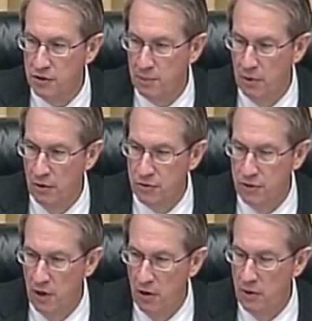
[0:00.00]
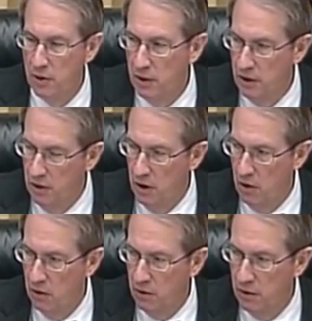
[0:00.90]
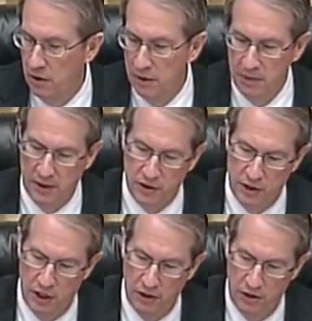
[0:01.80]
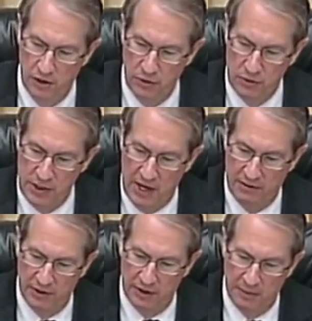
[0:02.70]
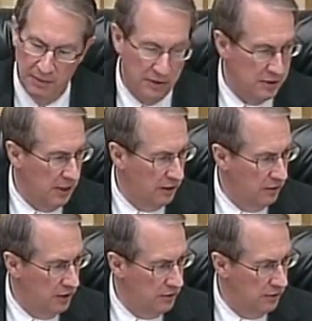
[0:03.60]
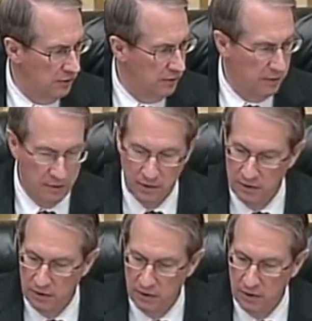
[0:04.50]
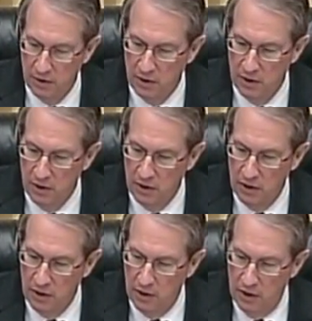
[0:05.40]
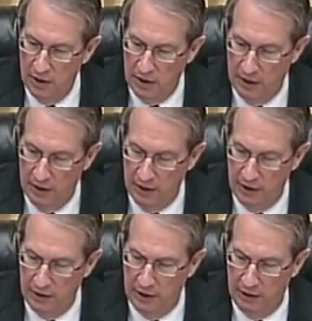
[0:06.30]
Those opposed, no. No. Being the chair, the noes have it. The amendment is not agreed to. A record vote is required.